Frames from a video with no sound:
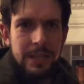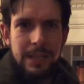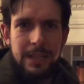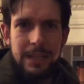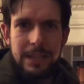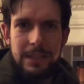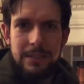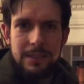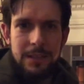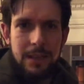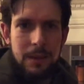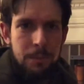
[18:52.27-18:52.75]

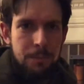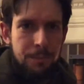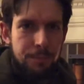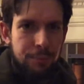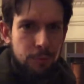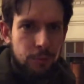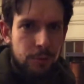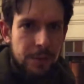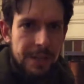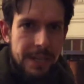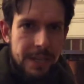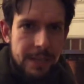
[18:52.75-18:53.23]
It
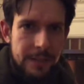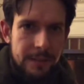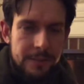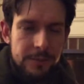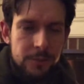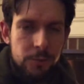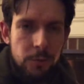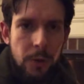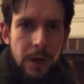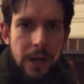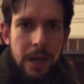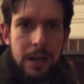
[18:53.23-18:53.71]
breathes
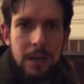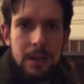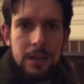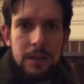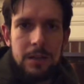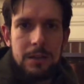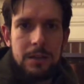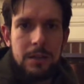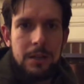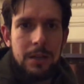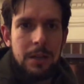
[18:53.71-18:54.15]
well.